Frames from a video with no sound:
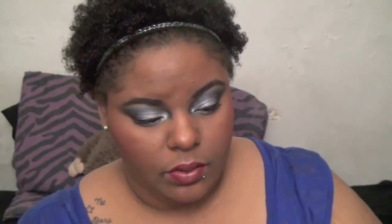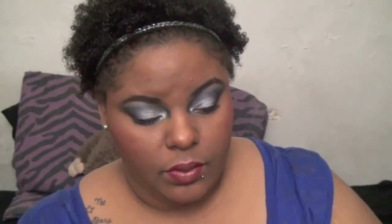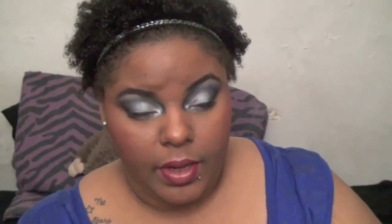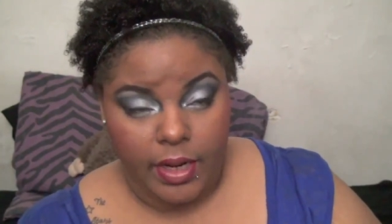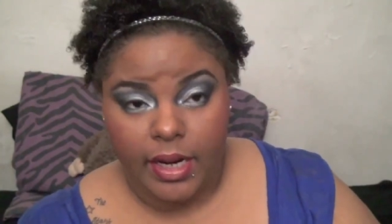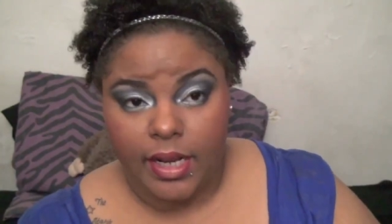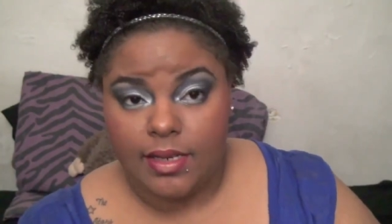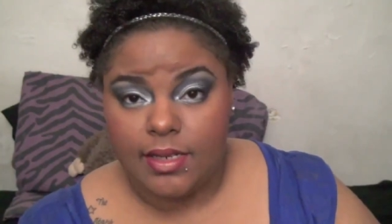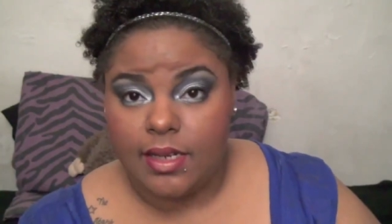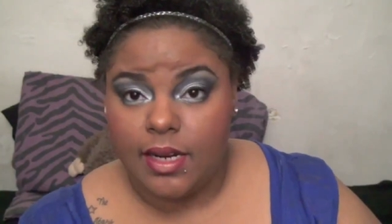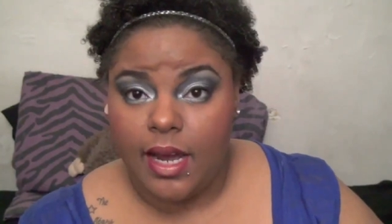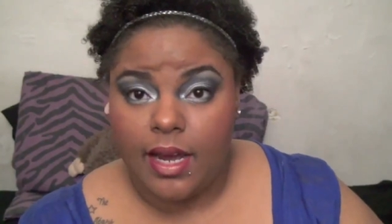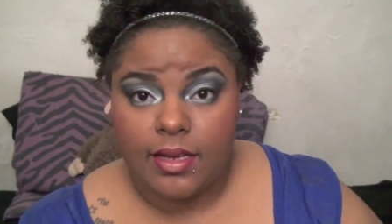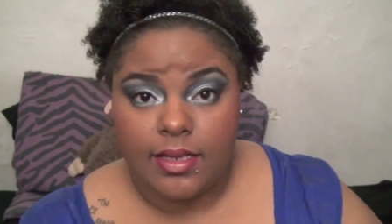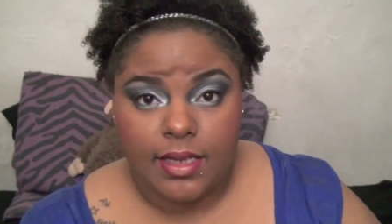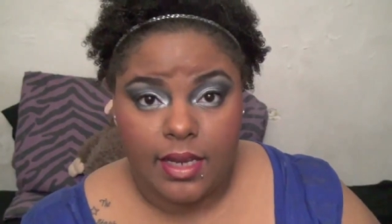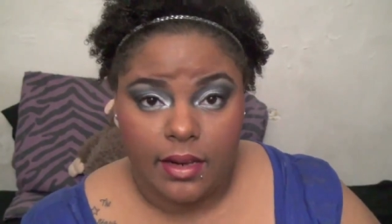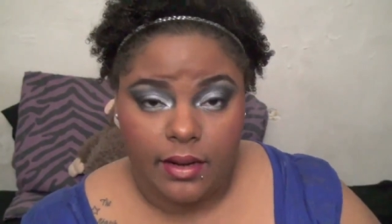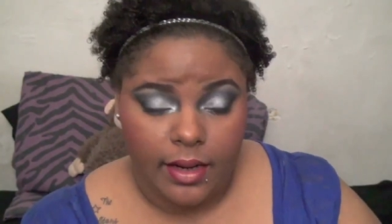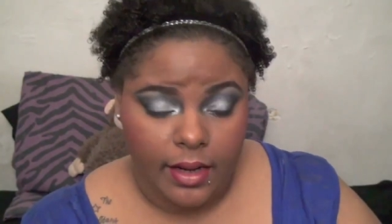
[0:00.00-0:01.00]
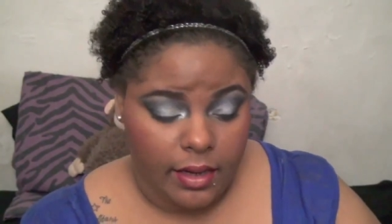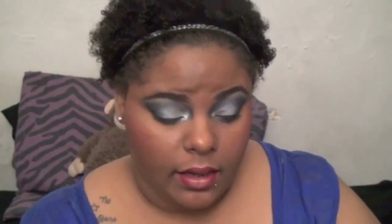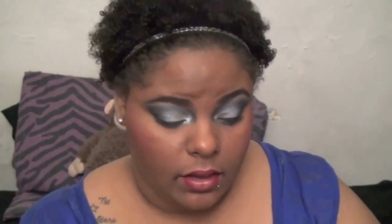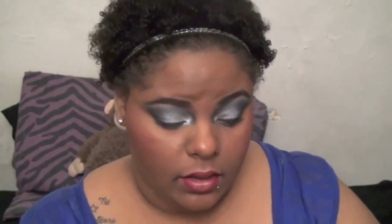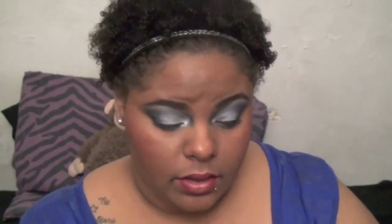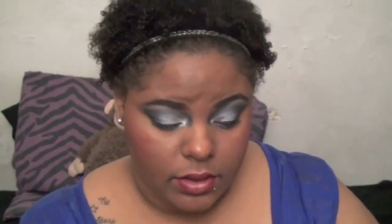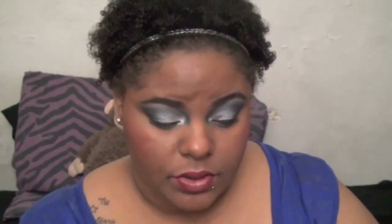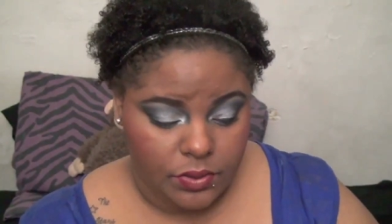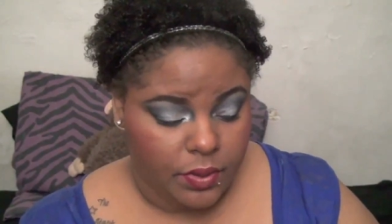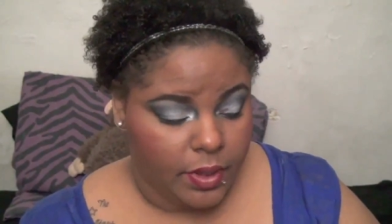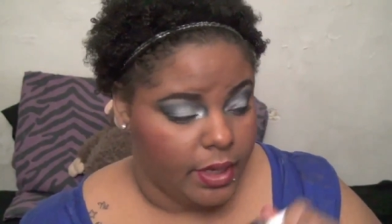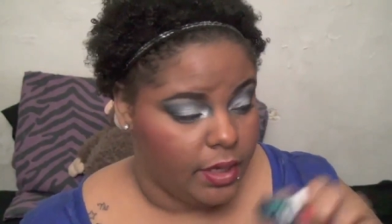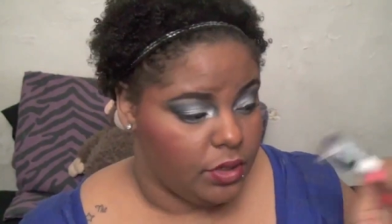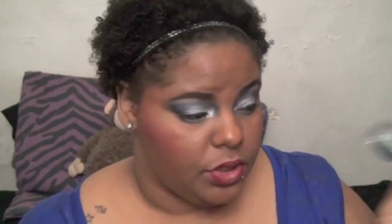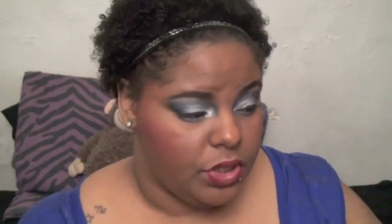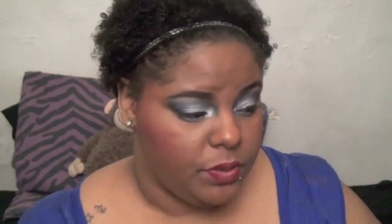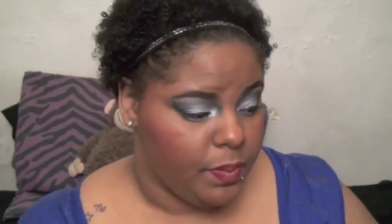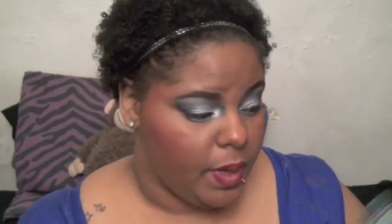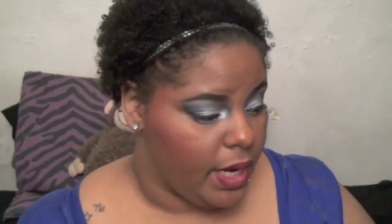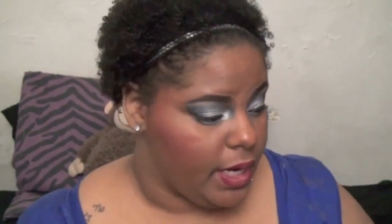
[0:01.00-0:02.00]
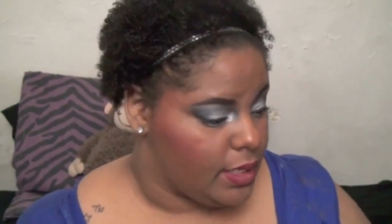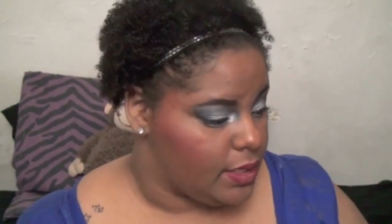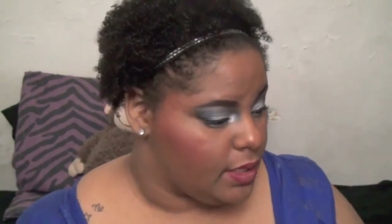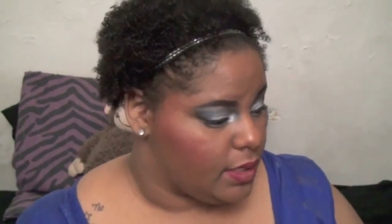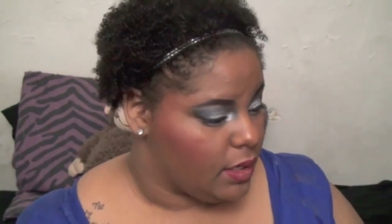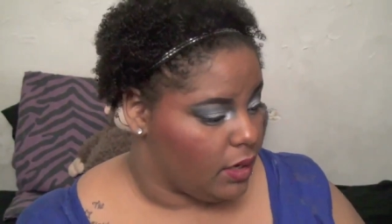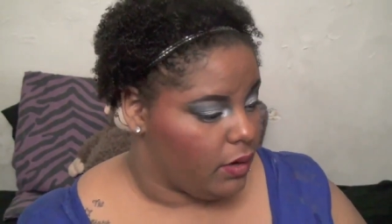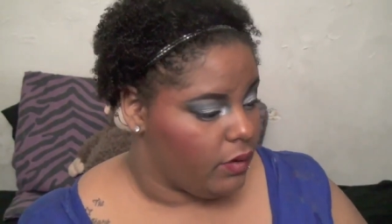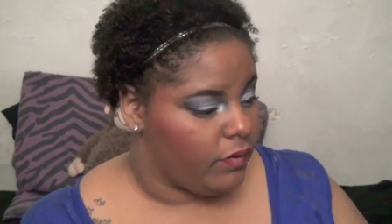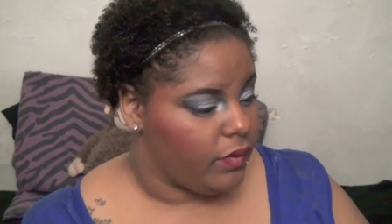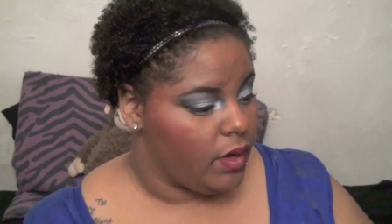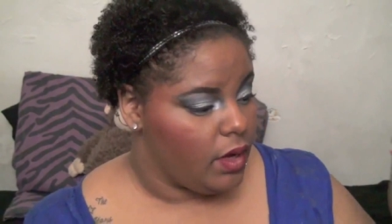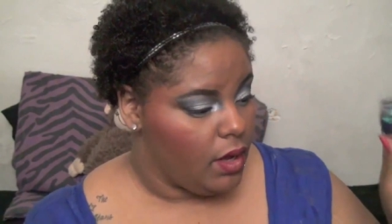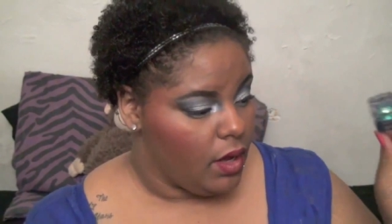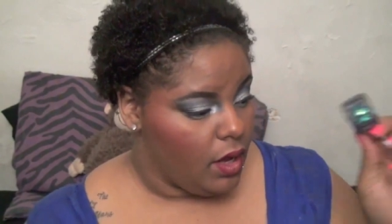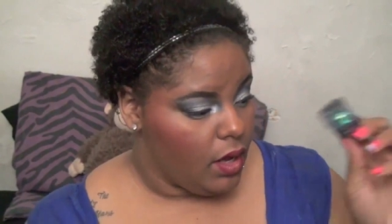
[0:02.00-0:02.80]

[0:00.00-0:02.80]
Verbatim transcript: great as an accent nail looks great just by itself